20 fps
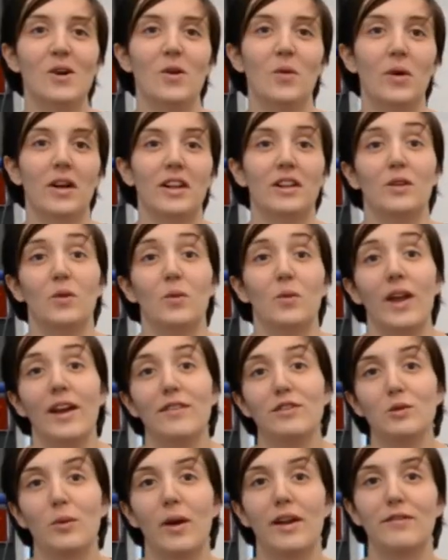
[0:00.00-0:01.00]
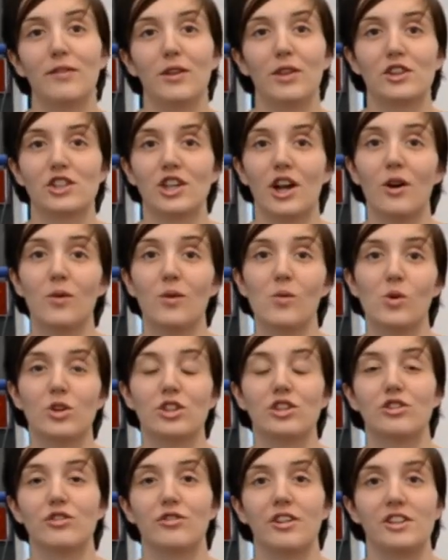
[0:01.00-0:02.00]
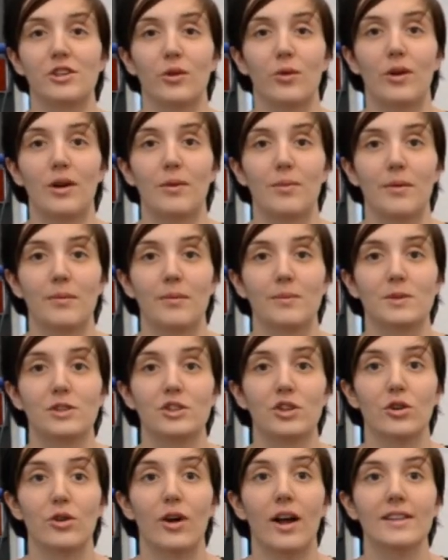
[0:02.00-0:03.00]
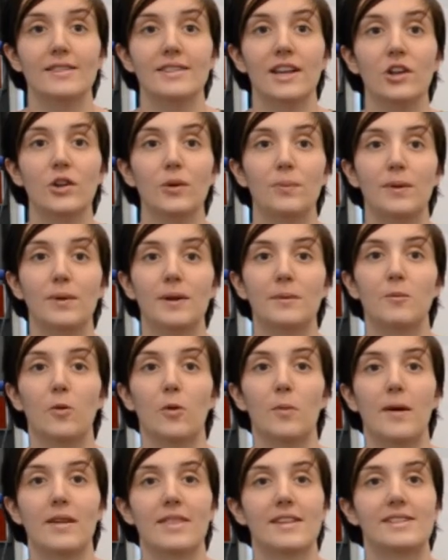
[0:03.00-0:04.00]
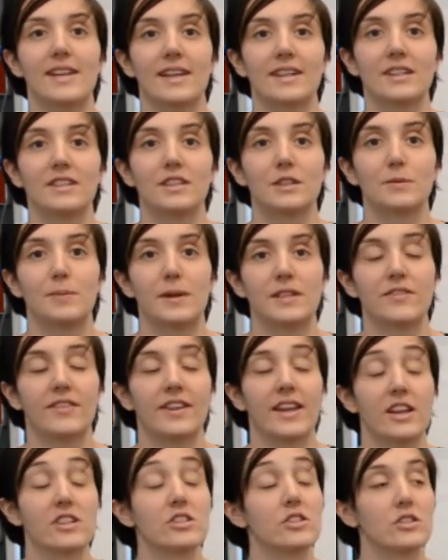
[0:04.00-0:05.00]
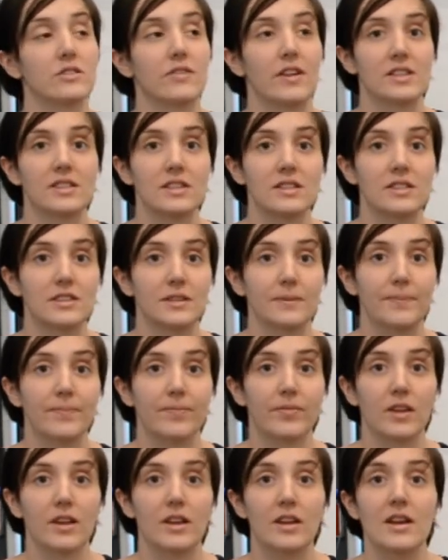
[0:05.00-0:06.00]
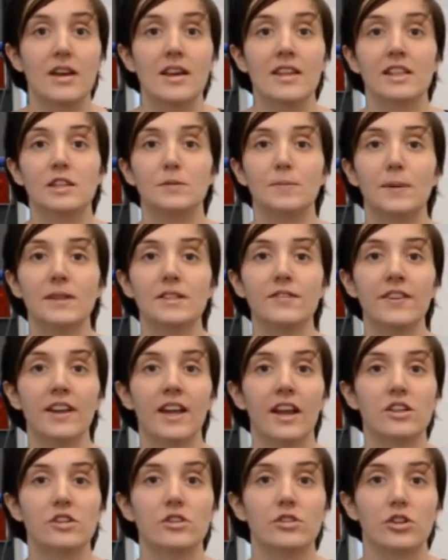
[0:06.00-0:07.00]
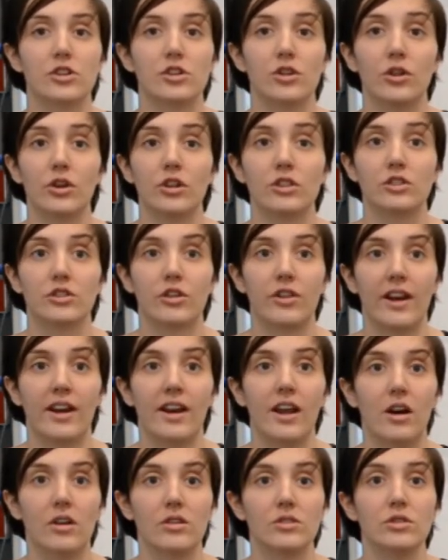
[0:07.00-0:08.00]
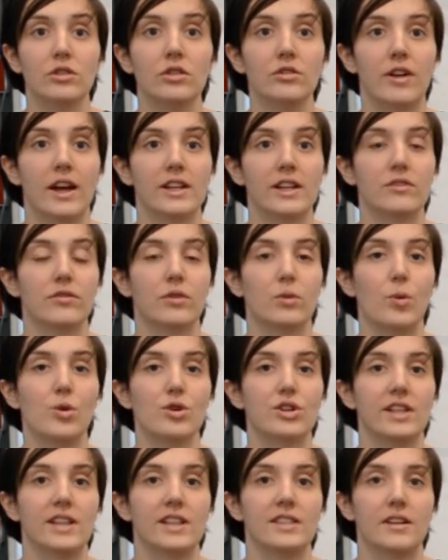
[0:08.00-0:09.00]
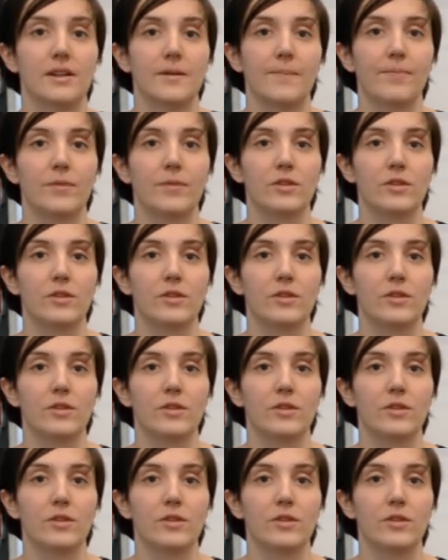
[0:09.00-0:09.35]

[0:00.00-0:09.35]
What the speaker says: Well, we have to wait for the shower water to reach equilibrium, so I'll tell you a bit more about the technical specifications of our system. The specifications are shown on screen now, to the right of the water heater.